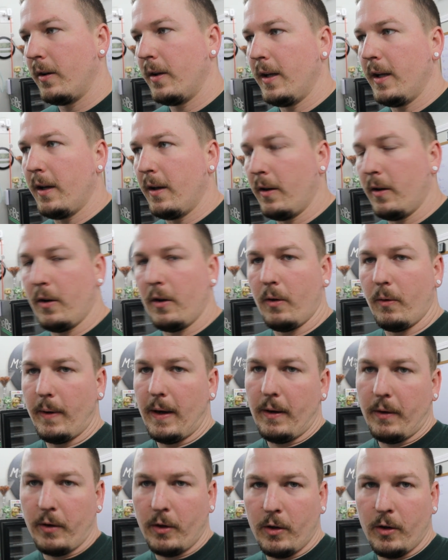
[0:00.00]
and
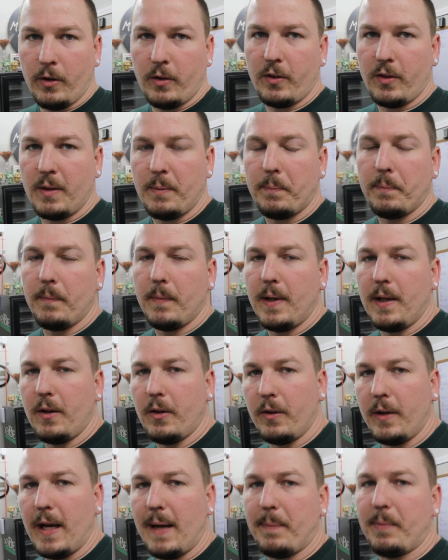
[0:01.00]
around her sleep
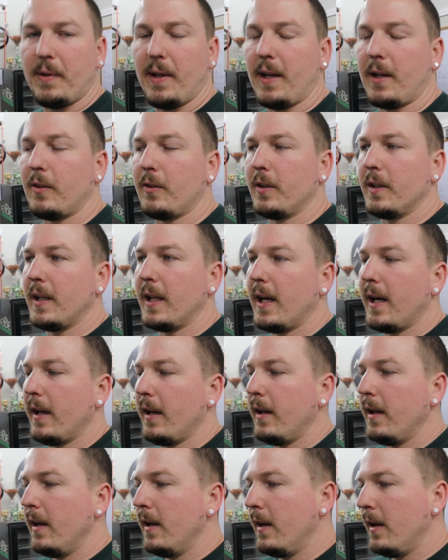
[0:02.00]
near nap cycle and that.